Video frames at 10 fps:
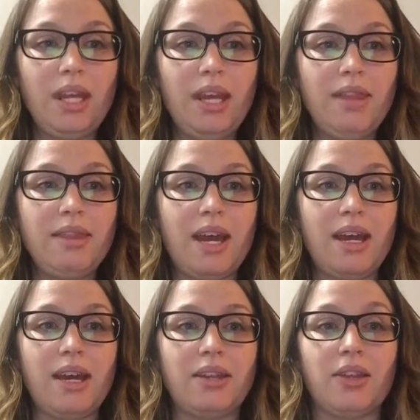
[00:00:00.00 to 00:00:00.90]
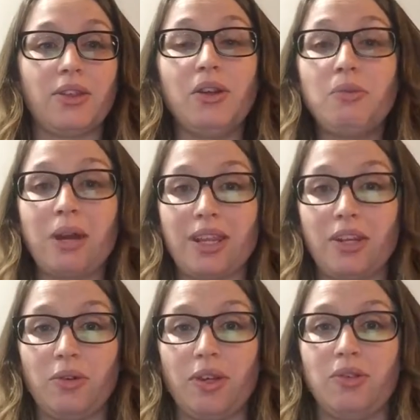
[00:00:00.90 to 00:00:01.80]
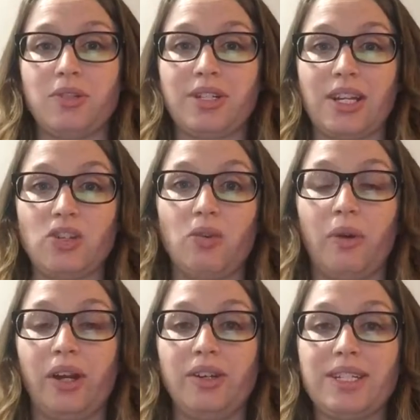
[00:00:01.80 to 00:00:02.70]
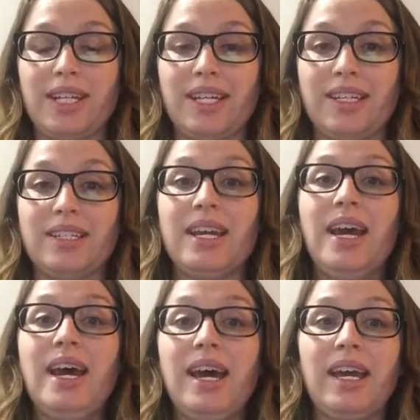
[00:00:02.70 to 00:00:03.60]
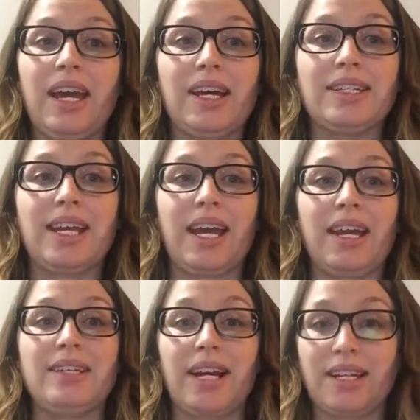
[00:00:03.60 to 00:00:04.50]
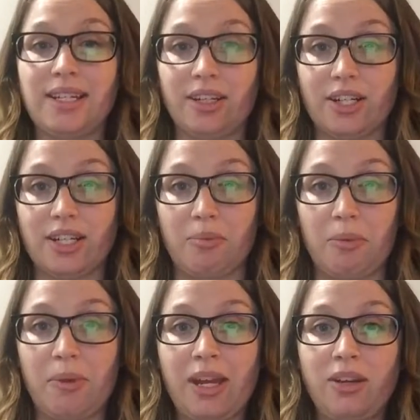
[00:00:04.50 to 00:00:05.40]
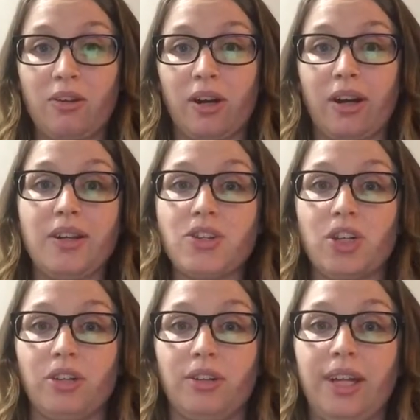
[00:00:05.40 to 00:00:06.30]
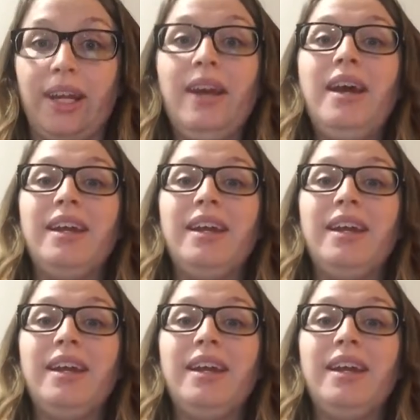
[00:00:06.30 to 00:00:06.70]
And then the third way that you can use essential oils is as a dietary supplement or internally.